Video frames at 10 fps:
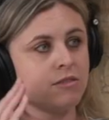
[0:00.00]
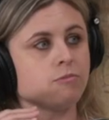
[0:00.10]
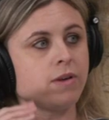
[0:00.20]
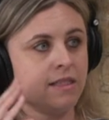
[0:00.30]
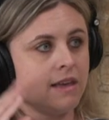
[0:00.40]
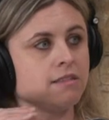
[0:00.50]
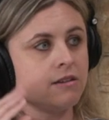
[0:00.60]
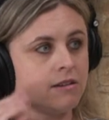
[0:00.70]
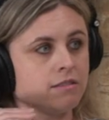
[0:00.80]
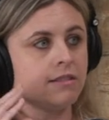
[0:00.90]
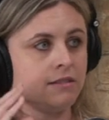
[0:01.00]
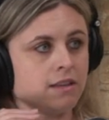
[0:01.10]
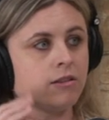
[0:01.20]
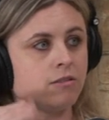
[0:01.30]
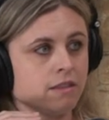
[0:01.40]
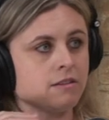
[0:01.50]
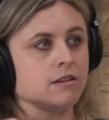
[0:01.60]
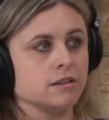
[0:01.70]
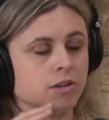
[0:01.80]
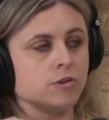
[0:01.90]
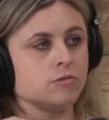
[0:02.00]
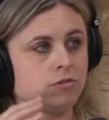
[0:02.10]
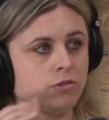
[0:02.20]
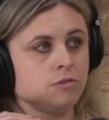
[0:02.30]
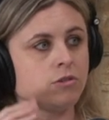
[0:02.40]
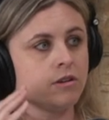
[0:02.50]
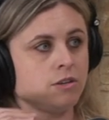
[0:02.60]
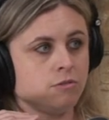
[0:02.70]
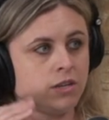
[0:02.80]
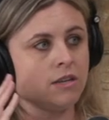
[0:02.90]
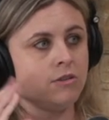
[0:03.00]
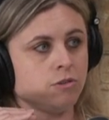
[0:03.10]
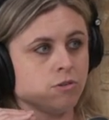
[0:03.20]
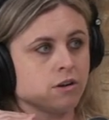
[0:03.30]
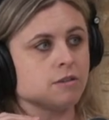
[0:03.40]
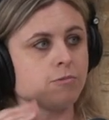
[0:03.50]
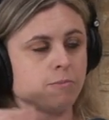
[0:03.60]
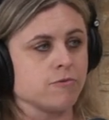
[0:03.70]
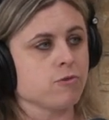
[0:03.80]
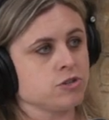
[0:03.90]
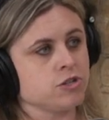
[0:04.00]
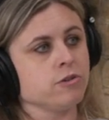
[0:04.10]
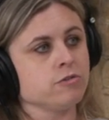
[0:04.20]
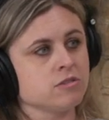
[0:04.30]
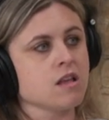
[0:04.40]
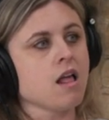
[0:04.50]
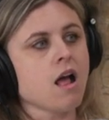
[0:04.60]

the red leather, yellow leather, you know, New York, unique New York right before shows.